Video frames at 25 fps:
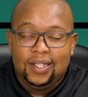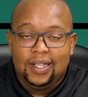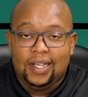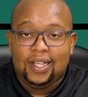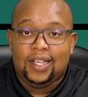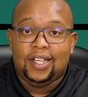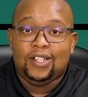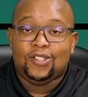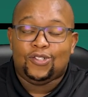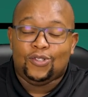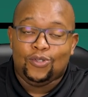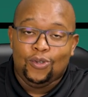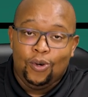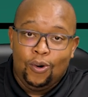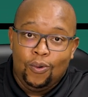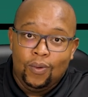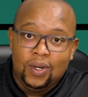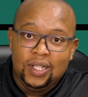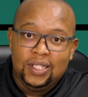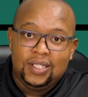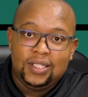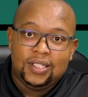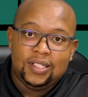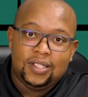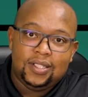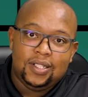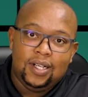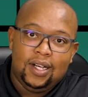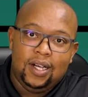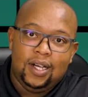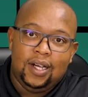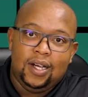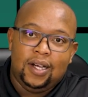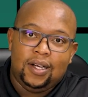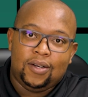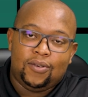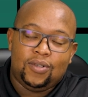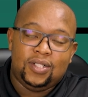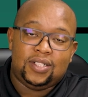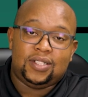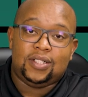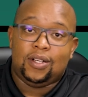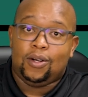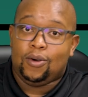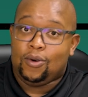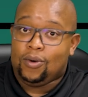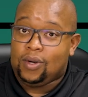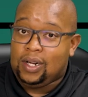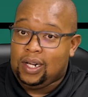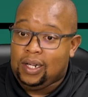against Norwich,
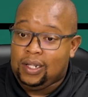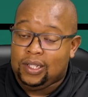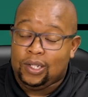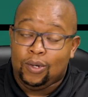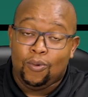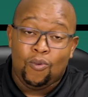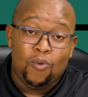Cristiano Ronaldo.